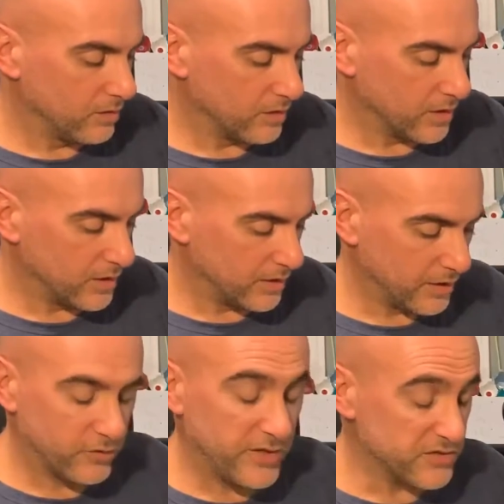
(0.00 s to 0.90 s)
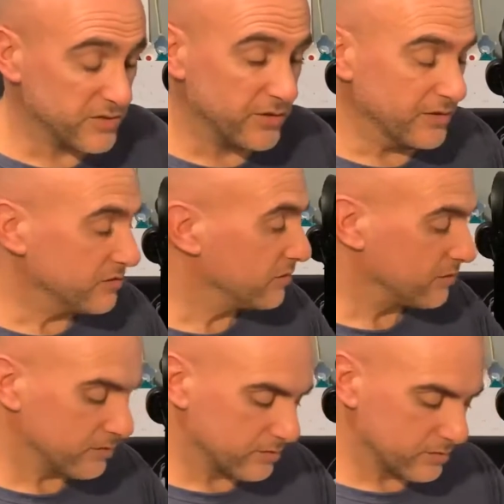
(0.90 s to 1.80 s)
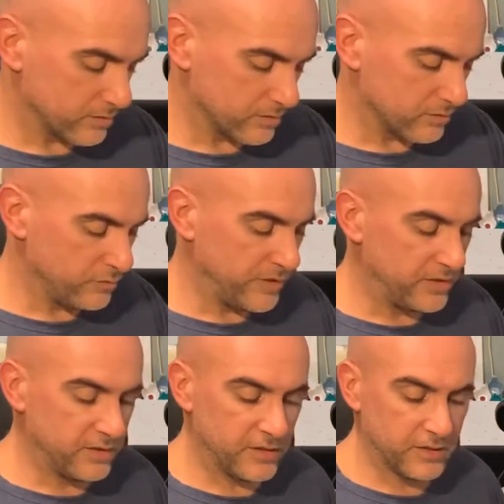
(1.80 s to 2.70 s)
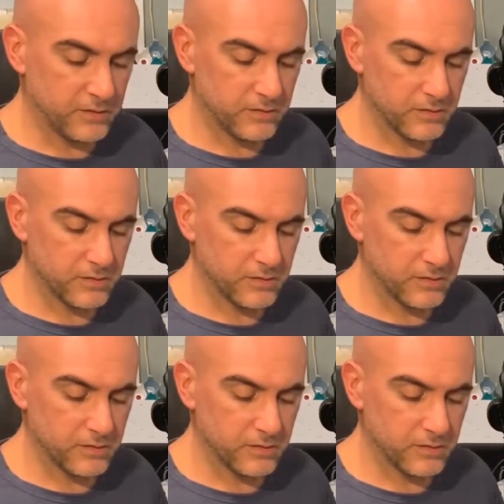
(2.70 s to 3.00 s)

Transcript: a great series. Who made it again?